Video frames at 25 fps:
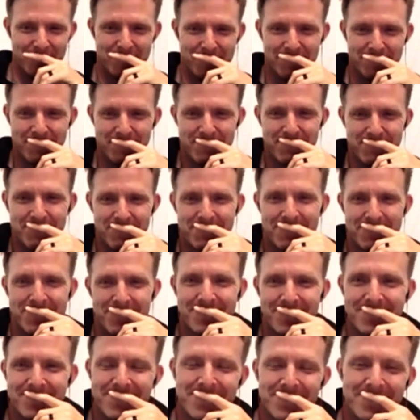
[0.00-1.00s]

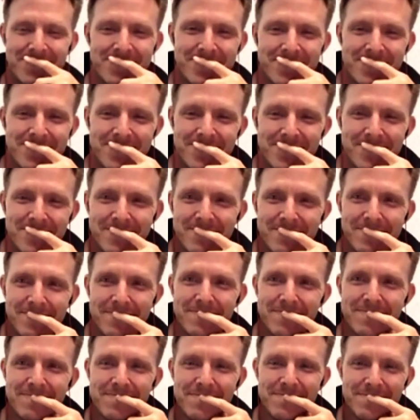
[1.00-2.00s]

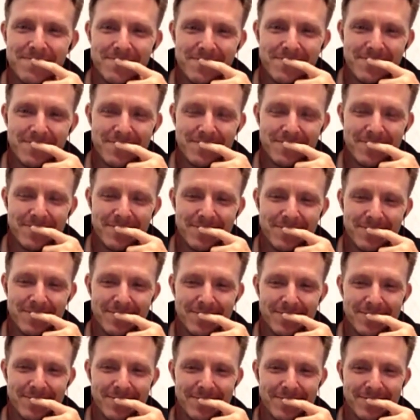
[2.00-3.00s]

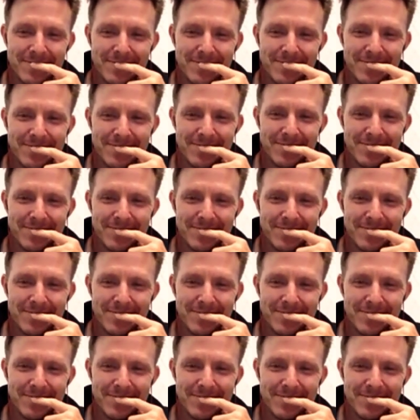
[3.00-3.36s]
(silent)